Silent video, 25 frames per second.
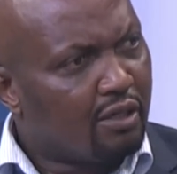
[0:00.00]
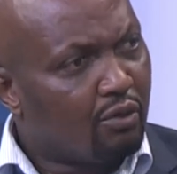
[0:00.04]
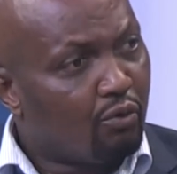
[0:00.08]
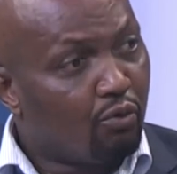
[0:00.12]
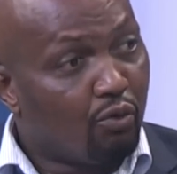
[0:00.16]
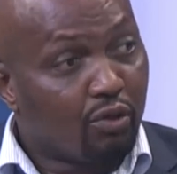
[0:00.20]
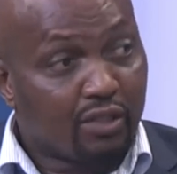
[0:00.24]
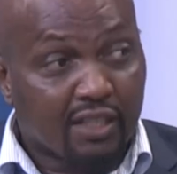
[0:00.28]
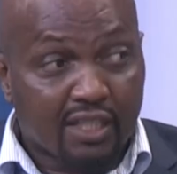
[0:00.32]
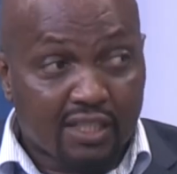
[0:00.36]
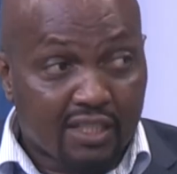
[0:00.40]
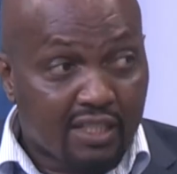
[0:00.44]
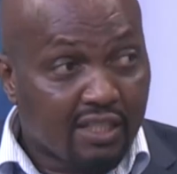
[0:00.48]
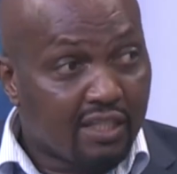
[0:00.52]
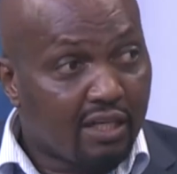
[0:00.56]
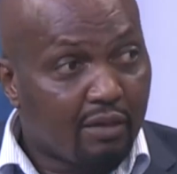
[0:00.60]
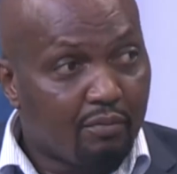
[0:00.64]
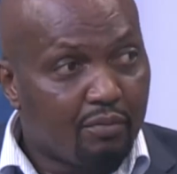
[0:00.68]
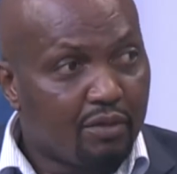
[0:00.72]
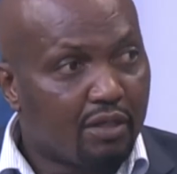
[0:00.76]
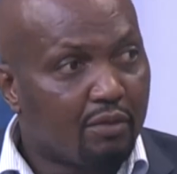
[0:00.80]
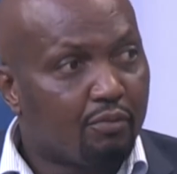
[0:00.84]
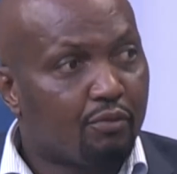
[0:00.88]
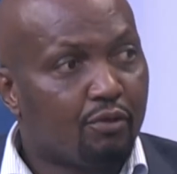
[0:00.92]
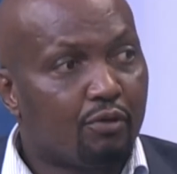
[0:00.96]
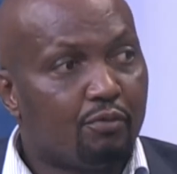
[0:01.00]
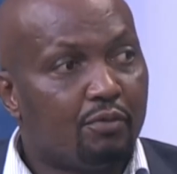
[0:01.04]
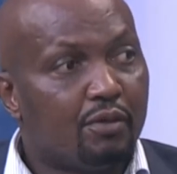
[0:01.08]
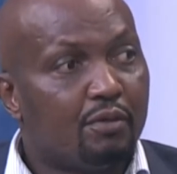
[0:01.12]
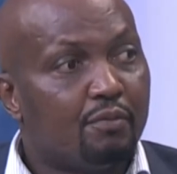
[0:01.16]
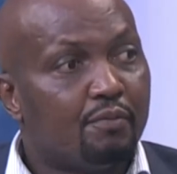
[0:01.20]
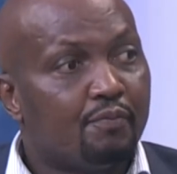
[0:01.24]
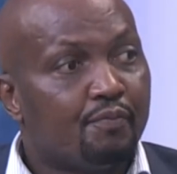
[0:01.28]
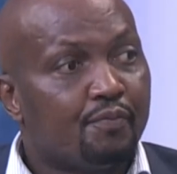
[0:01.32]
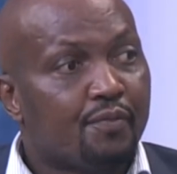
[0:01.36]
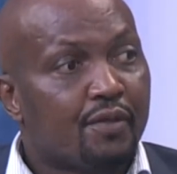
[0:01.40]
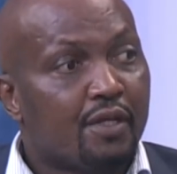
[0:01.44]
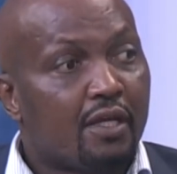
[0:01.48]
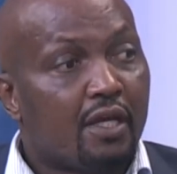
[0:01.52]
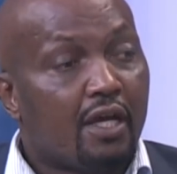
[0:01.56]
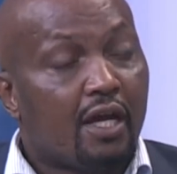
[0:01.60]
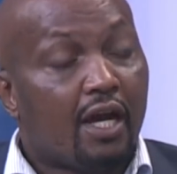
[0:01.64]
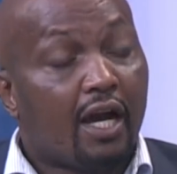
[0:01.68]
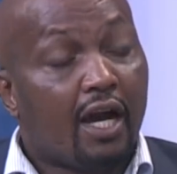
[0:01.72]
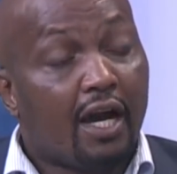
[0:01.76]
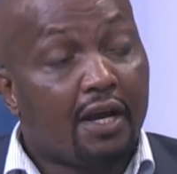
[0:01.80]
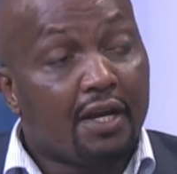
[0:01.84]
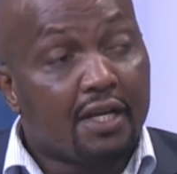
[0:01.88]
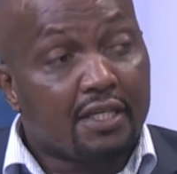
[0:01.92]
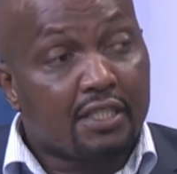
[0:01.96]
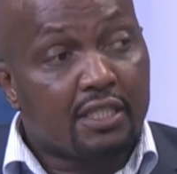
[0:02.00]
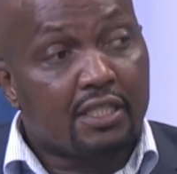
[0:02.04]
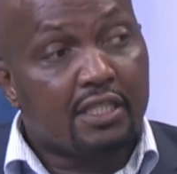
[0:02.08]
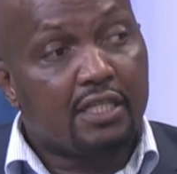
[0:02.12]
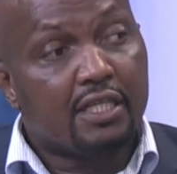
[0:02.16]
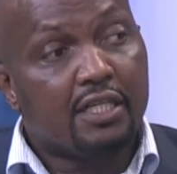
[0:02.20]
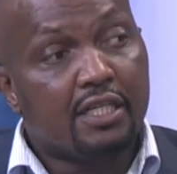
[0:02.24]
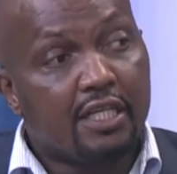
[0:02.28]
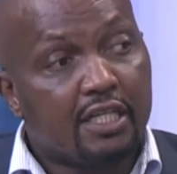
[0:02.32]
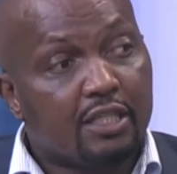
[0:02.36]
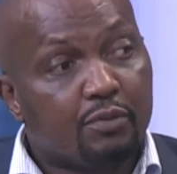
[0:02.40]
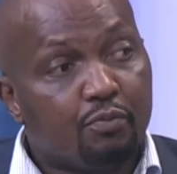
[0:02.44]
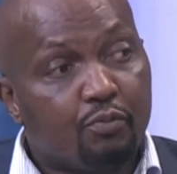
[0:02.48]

Water is still a big problem, and a serious